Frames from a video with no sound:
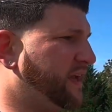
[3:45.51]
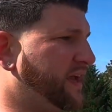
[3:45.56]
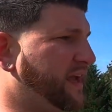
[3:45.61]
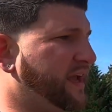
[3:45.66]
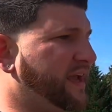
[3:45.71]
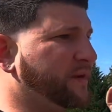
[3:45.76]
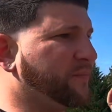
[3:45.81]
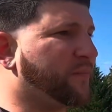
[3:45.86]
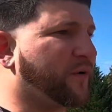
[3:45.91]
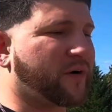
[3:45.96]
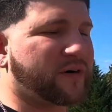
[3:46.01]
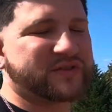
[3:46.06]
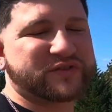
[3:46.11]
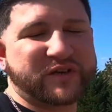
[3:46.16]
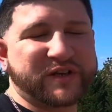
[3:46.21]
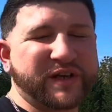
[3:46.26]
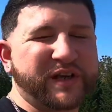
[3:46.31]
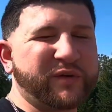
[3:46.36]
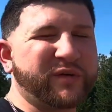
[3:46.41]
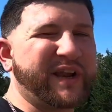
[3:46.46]
and
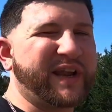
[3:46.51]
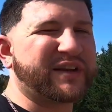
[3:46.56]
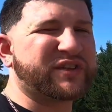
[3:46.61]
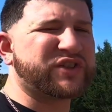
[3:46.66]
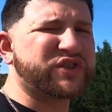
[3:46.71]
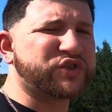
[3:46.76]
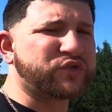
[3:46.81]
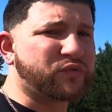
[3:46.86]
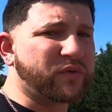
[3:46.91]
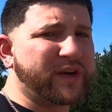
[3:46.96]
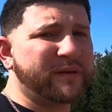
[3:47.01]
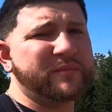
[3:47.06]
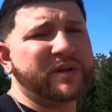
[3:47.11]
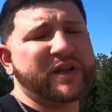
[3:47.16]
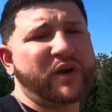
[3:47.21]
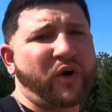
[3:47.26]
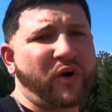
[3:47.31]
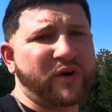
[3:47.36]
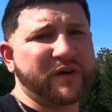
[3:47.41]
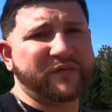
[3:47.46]
parts are getting
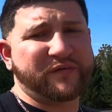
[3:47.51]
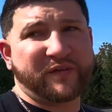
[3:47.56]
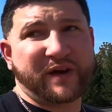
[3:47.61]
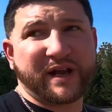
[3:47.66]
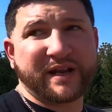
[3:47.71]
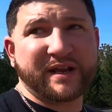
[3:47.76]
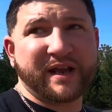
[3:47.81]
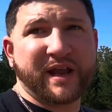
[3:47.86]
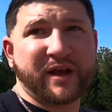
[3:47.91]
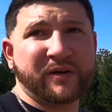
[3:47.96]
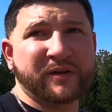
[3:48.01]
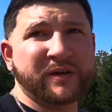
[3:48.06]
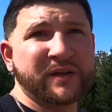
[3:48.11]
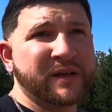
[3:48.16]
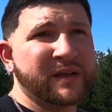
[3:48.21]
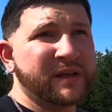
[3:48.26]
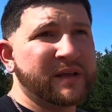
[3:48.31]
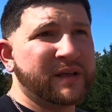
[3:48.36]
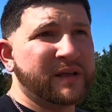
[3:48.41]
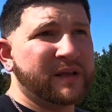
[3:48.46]
extremely hard to find now
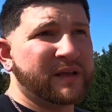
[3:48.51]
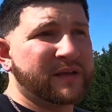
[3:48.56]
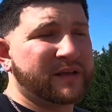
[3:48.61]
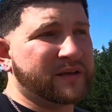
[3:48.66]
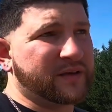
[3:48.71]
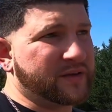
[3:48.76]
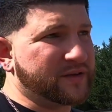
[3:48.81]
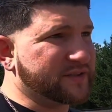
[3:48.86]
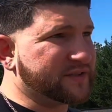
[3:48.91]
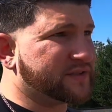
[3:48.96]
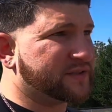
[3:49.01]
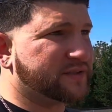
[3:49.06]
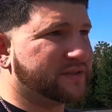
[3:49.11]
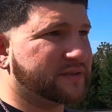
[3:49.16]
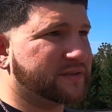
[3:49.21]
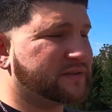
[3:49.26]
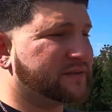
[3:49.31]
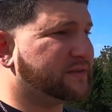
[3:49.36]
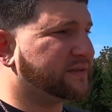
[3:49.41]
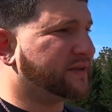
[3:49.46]
because,